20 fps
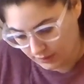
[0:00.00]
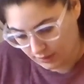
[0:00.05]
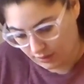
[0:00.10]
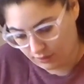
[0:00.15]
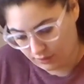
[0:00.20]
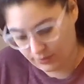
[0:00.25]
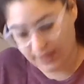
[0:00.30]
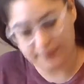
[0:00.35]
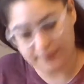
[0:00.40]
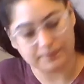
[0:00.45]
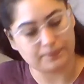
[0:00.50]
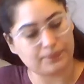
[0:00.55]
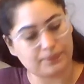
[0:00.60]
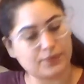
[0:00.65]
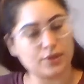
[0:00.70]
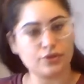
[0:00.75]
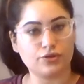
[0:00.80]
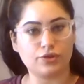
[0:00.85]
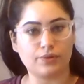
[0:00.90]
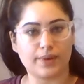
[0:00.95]
Okay,
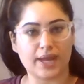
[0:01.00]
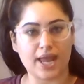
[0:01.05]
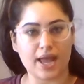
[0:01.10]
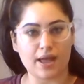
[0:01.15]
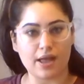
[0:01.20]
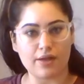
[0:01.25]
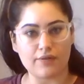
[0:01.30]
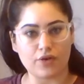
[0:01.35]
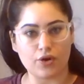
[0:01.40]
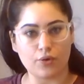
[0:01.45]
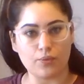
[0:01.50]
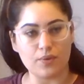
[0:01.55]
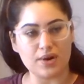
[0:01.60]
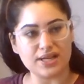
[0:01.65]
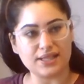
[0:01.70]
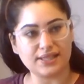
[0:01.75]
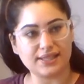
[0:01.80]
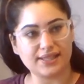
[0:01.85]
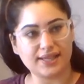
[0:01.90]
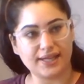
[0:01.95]
so we have our
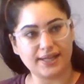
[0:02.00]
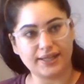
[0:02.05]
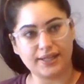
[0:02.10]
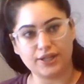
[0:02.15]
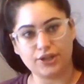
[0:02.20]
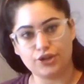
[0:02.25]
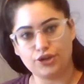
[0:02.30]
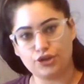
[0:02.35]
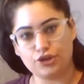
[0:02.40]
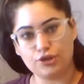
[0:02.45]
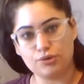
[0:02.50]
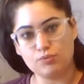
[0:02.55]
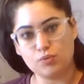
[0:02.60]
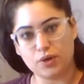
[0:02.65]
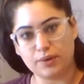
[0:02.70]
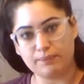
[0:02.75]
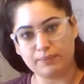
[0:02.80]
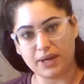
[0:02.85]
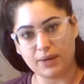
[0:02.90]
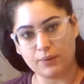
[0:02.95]
one tiny cube,
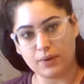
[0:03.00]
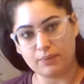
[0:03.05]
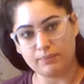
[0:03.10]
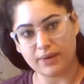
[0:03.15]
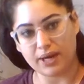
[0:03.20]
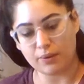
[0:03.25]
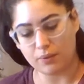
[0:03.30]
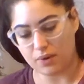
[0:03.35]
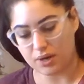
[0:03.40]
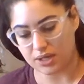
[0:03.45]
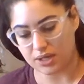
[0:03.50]
1 by 1 by 1.